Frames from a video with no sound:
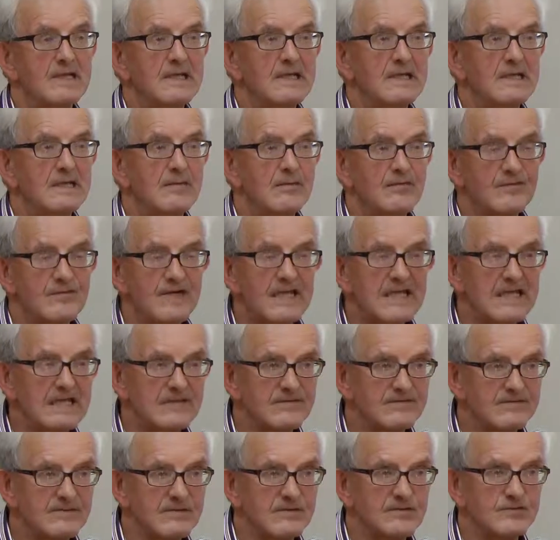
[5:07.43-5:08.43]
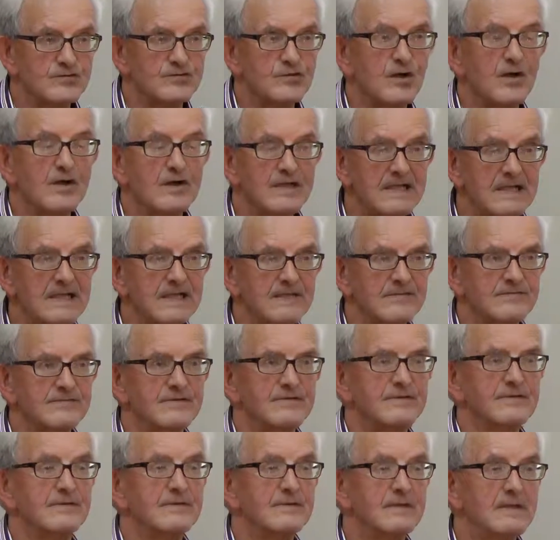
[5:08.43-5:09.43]
He was Hastings, Sean Hastings.
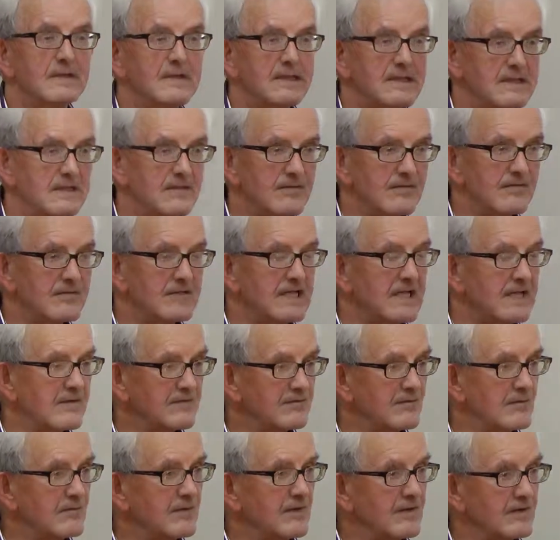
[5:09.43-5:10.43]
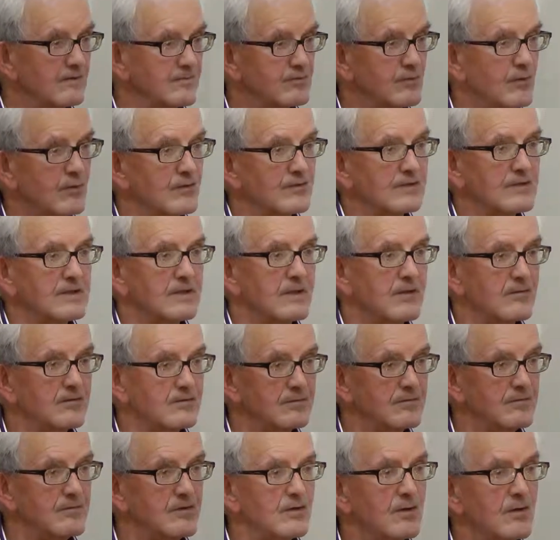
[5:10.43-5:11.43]
He was a native of Westport in County
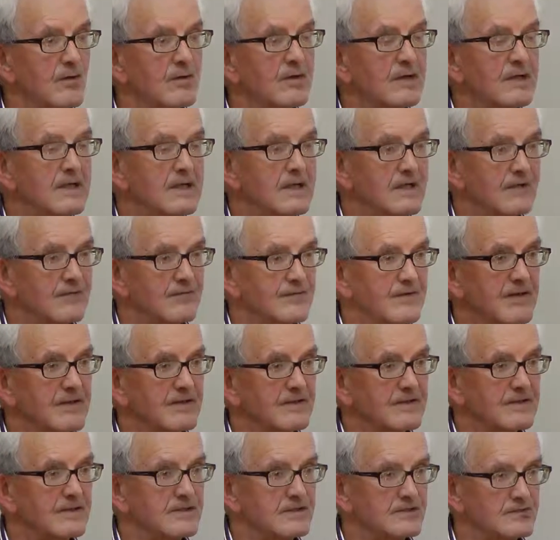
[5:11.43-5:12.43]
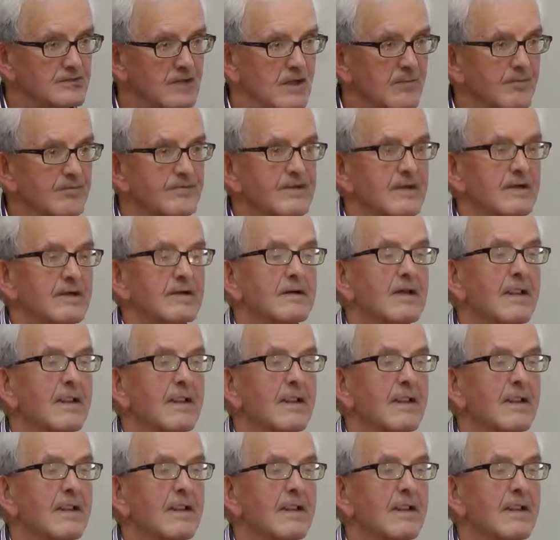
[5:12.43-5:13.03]
Mayo. His father had a shop there.